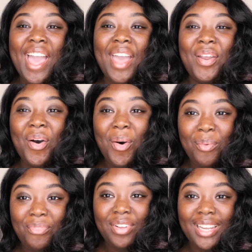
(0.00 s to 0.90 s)
and
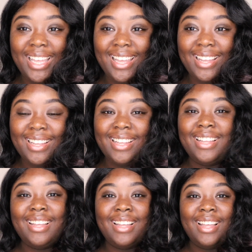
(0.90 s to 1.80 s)
hopefully,
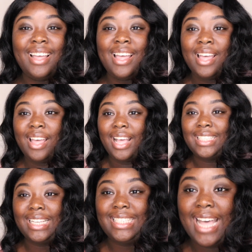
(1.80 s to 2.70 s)
as
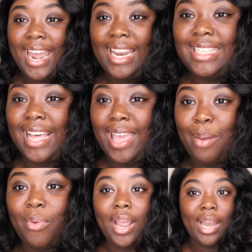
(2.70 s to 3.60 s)
excited as I
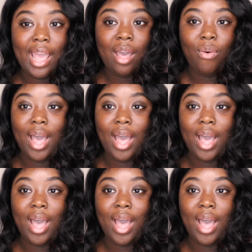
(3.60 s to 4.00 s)
am right now,